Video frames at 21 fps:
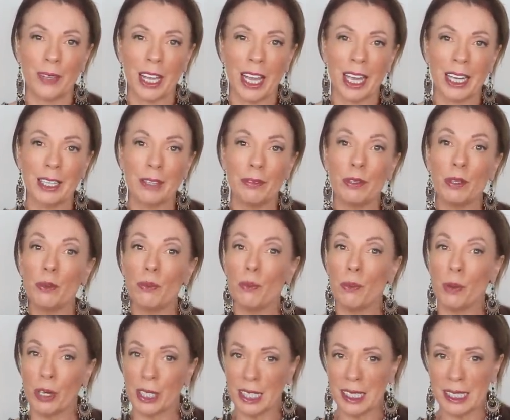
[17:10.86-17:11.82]
And if you
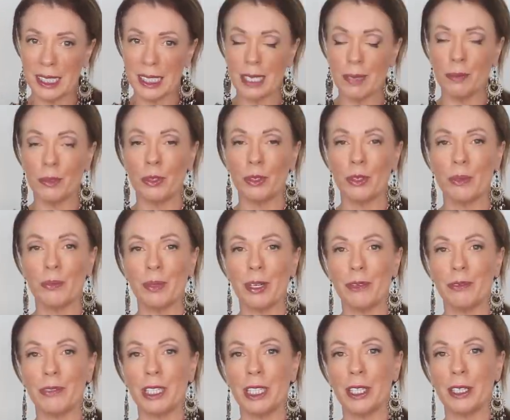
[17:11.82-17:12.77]
want to see more of
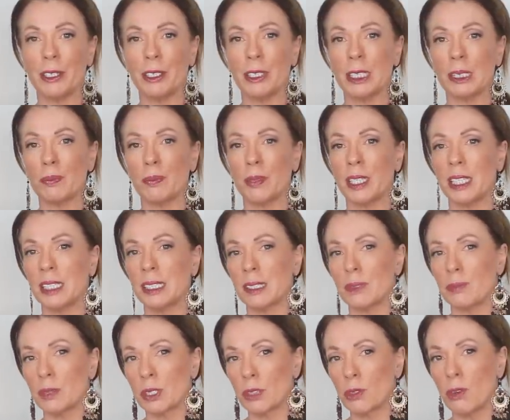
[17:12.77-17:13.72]
my videos, please
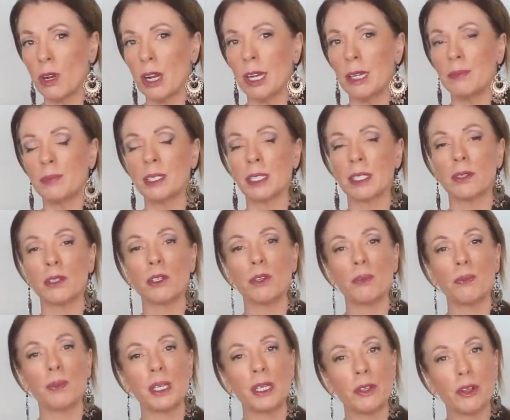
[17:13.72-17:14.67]
subscribe so that
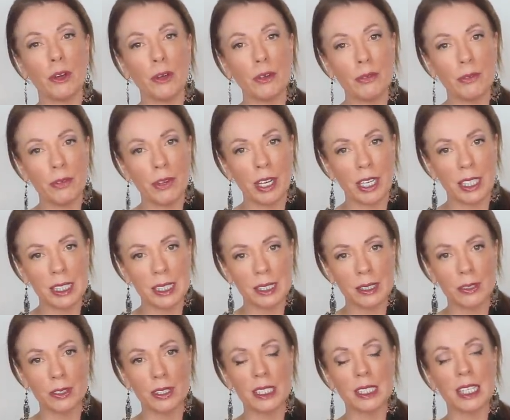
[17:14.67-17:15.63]
you'll be notified as
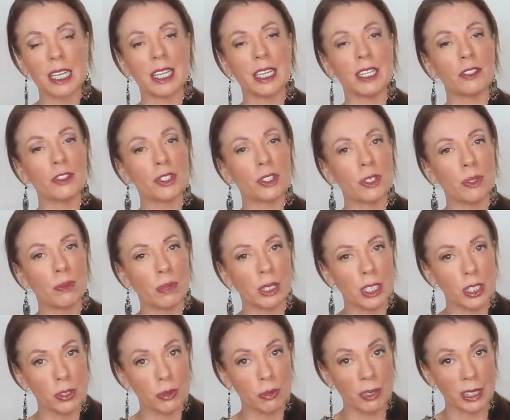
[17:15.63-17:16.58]
soon as each new
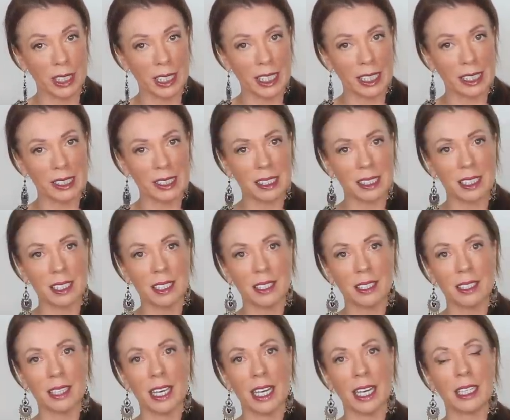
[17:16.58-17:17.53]
one is released.
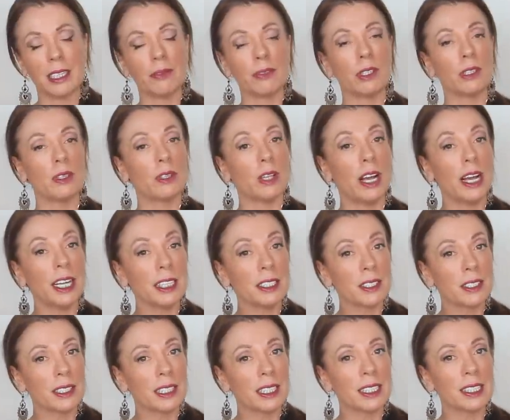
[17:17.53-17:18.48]
And if you
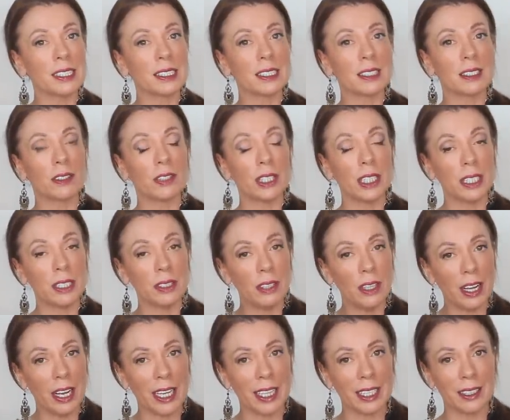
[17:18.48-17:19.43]
liked this, click
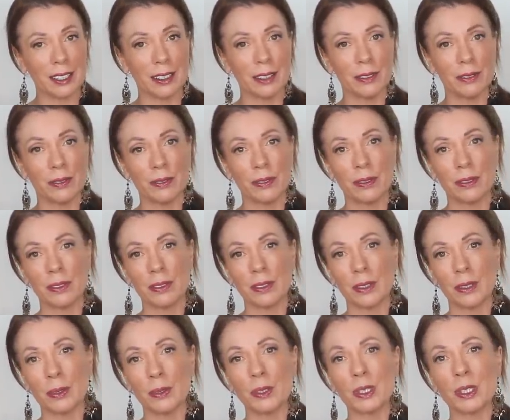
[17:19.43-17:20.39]
like.
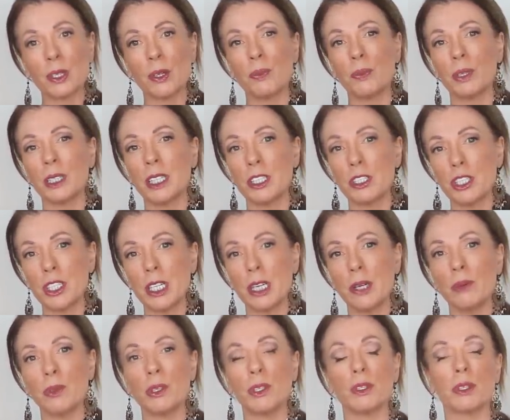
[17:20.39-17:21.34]
Also, please
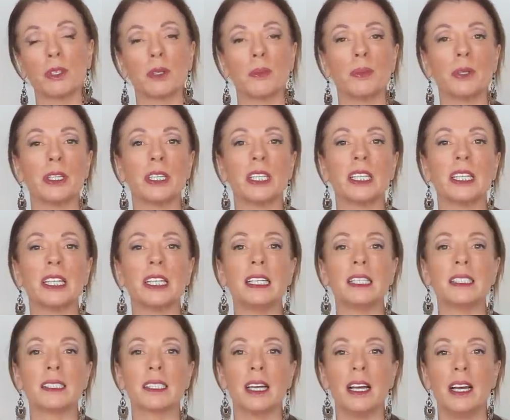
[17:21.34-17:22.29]
share with your
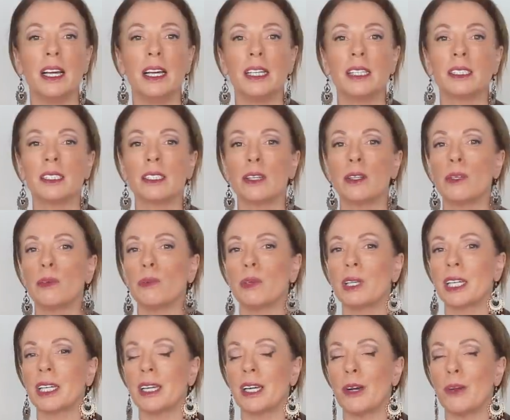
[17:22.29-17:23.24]
communities so that we
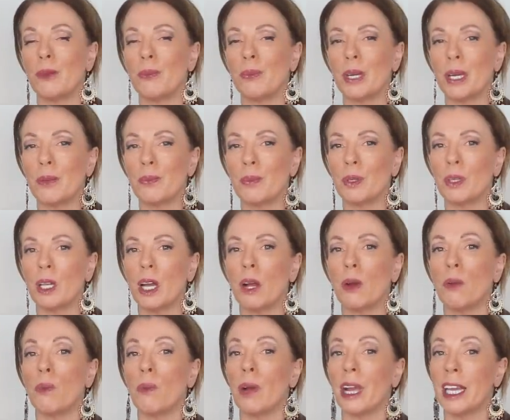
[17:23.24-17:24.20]
can help people
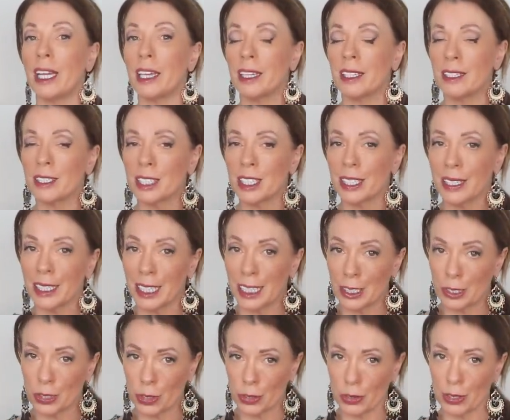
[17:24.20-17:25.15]
awaken to
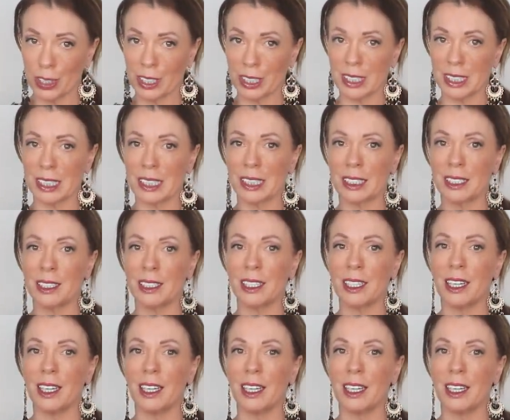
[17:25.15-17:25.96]
these truths.